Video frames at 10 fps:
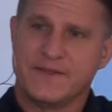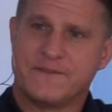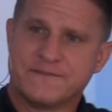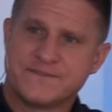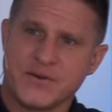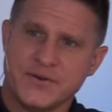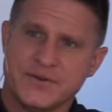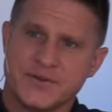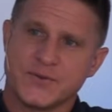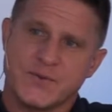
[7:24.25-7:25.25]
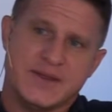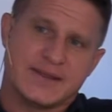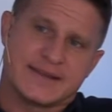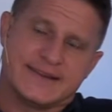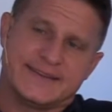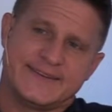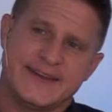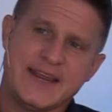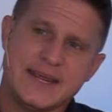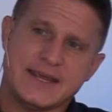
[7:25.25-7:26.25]
the further we can
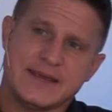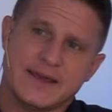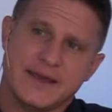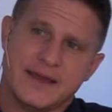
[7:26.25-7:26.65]
see,